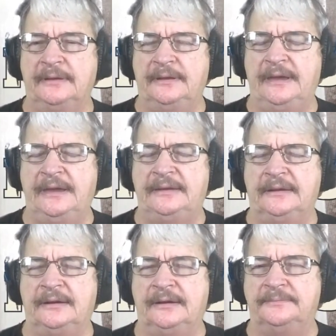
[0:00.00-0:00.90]
And
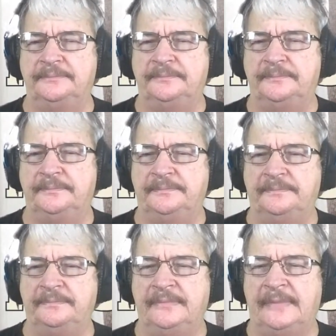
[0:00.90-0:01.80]

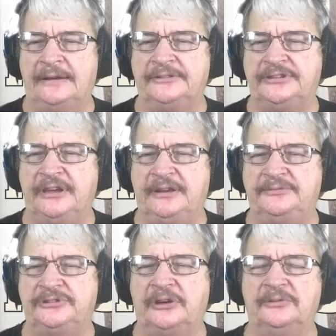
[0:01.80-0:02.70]
like I said, it
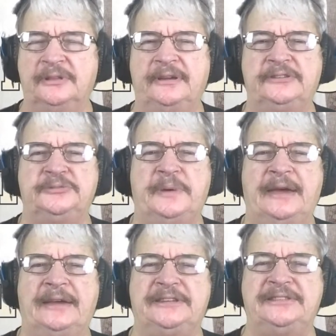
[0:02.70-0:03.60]
was totally
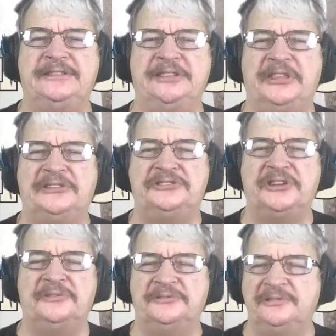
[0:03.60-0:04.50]
unexpected that they
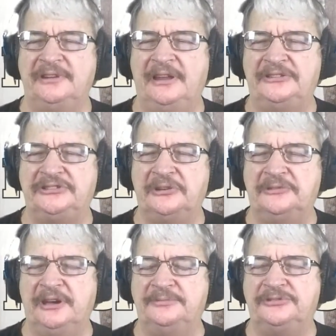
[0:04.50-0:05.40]
showed
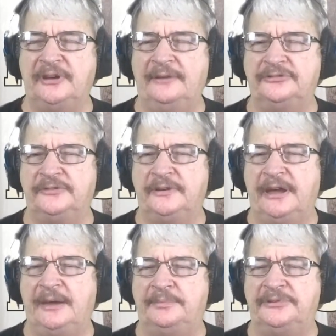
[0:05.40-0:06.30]
up. So I was very
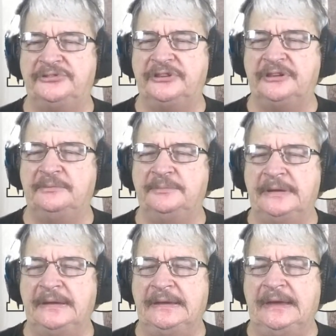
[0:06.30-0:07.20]
happy to see them.
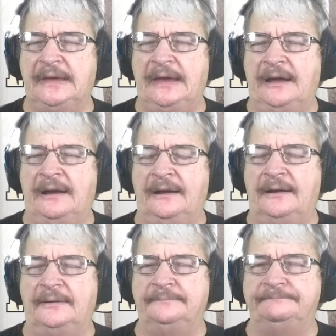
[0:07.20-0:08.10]

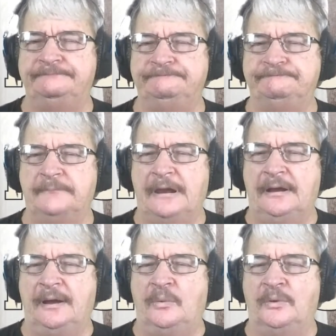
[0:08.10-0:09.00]
I
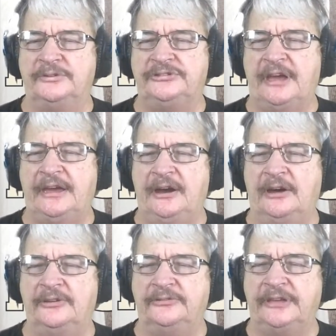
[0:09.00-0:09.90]
want to say
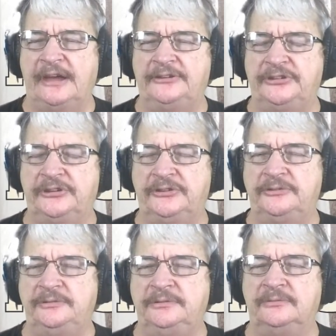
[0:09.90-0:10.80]
other thing
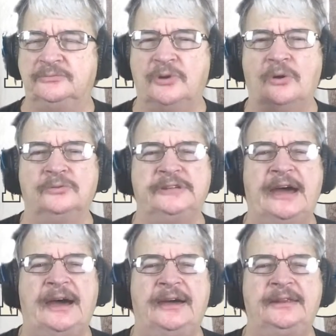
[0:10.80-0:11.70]
too, Roll
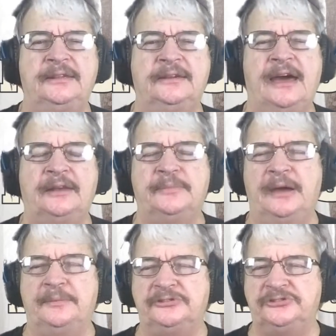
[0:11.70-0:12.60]
Tide.
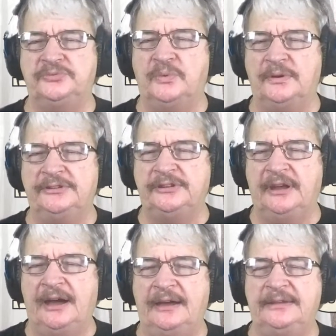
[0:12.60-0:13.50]
Alabama just won
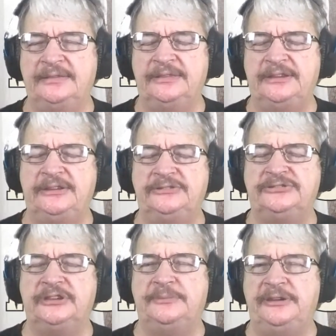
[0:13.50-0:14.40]
tonight in the
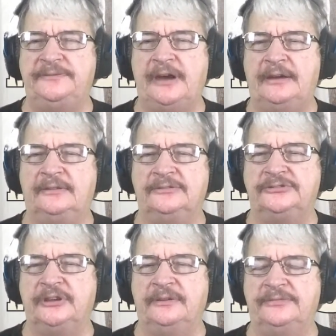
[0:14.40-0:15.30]
semifinals
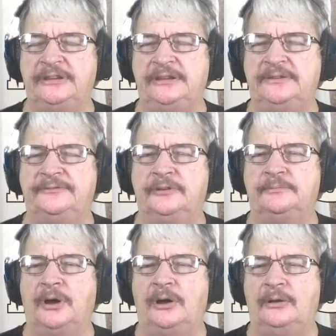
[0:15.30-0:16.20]
of the
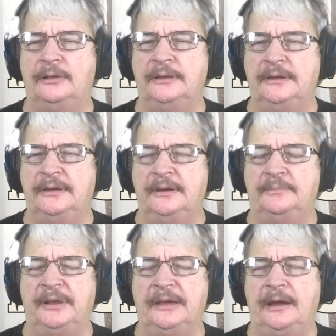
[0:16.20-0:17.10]
football
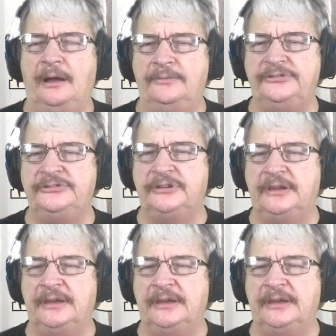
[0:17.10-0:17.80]
playoffs.